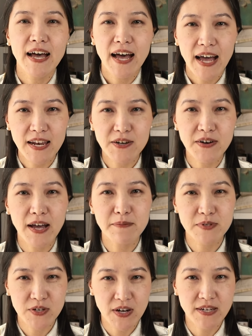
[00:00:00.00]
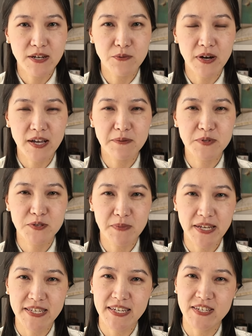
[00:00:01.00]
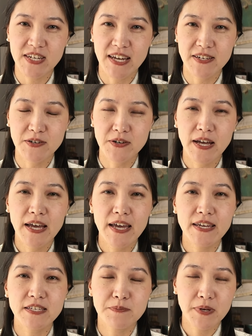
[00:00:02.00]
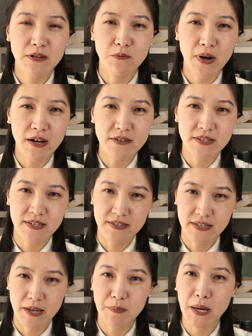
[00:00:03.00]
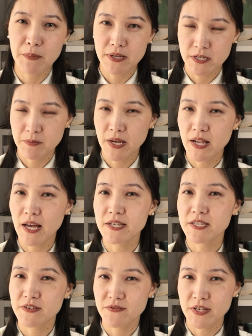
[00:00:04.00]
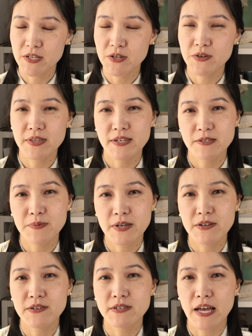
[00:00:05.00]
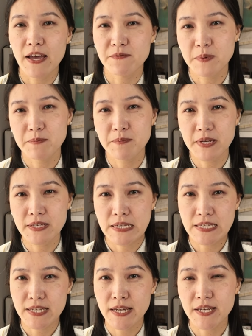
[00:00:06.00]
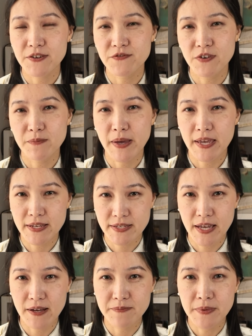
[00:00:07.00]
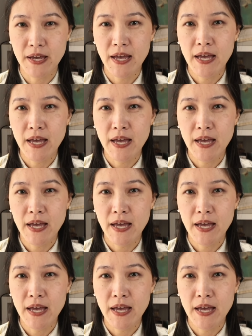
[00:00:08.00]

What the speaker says: Hello, I'm Joanna. Welcome to my tea channel. It's been a while since I published my last video. That's because I've been busy studying for my exam.